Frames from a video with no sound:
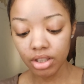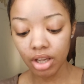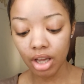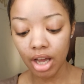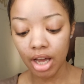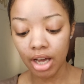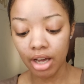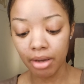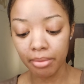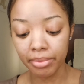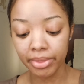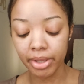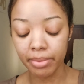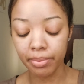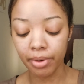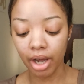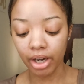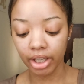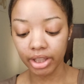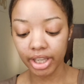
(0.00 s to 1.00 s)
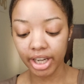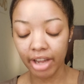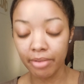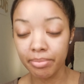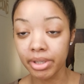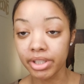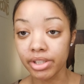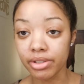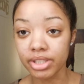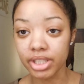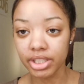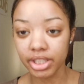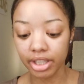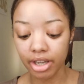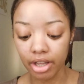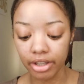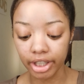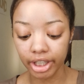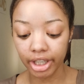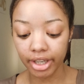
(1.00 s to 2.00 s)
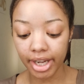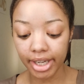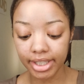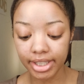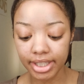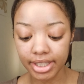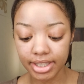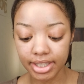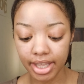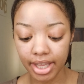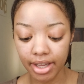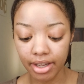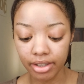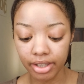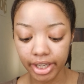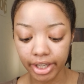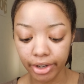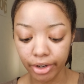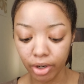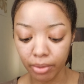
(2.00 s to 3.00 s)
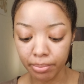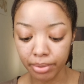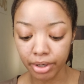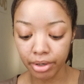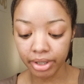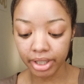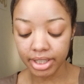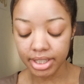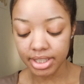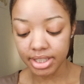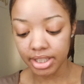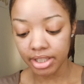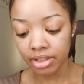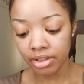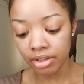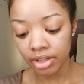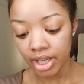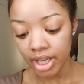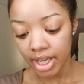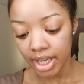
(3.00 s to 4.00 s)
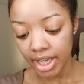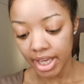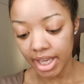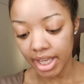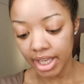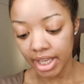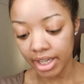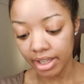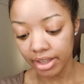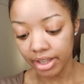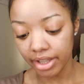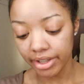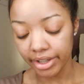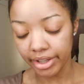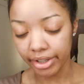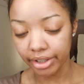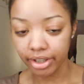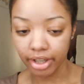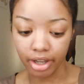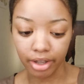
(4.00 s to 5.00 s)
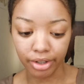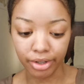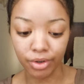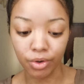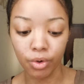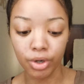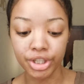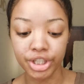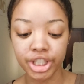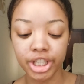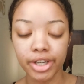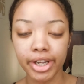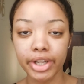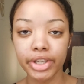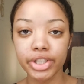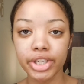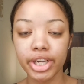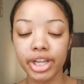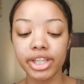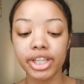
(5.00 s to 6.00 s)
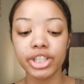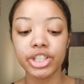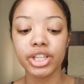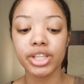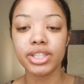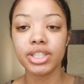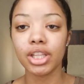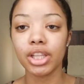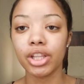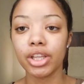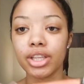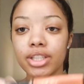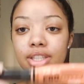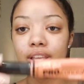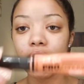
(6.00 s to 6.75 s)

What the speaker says: the product that I've been using to color correct is the LA Girl Pro Conceal in the color Orange Corrector, and it just looks